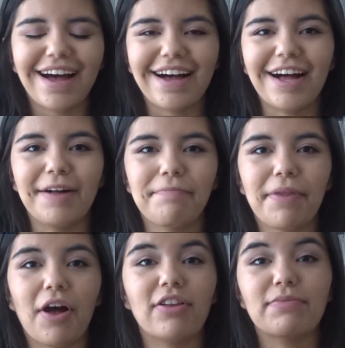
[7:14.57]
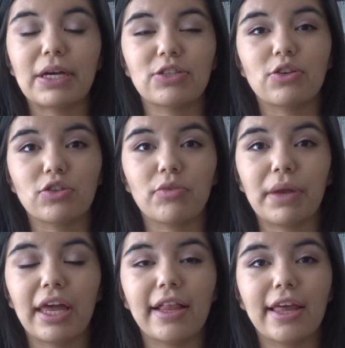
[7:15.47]
All of my social
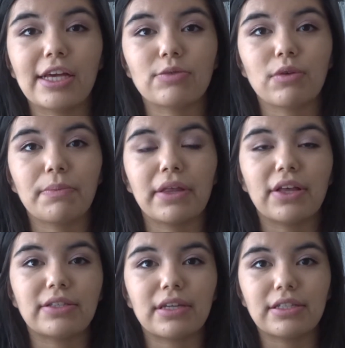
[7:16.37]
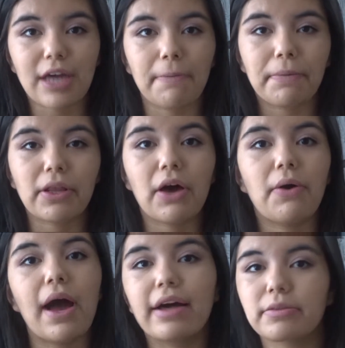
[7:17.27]
media links will be listed down
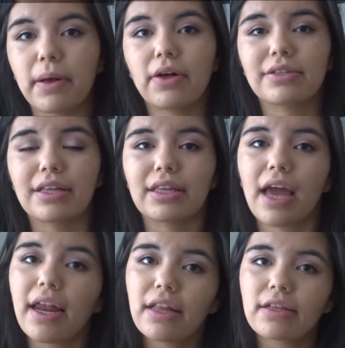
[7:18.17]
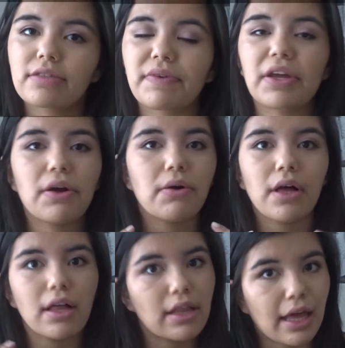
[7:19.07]
below as well as at the end of this video
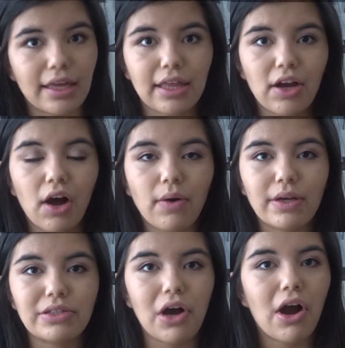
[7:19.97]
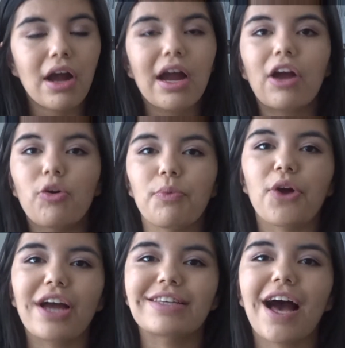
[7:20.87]
like they always are. I hope
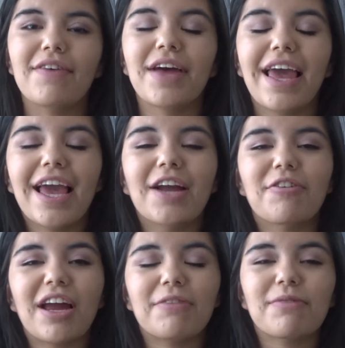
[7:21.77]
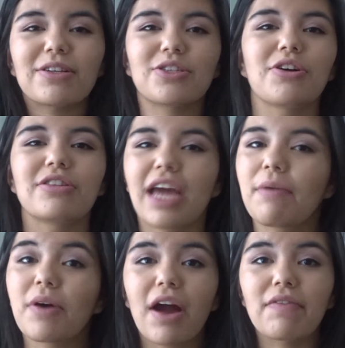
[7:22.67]
you guys have a great rest of your
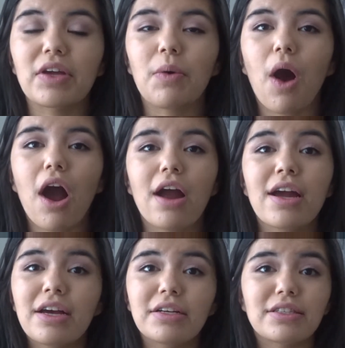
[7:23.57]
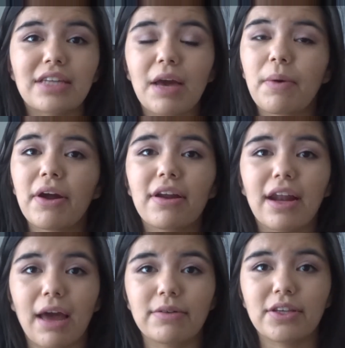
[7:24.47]
day wherever you are. Stay weird,
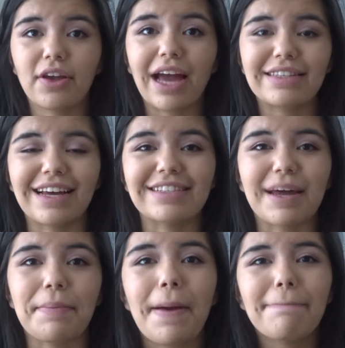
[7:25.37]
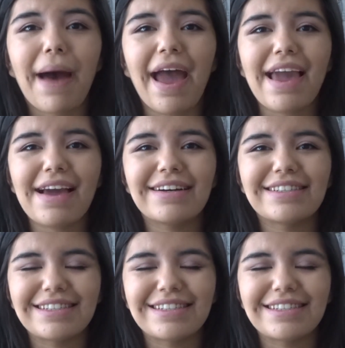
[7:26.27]
and I will see you guys next time. Bye!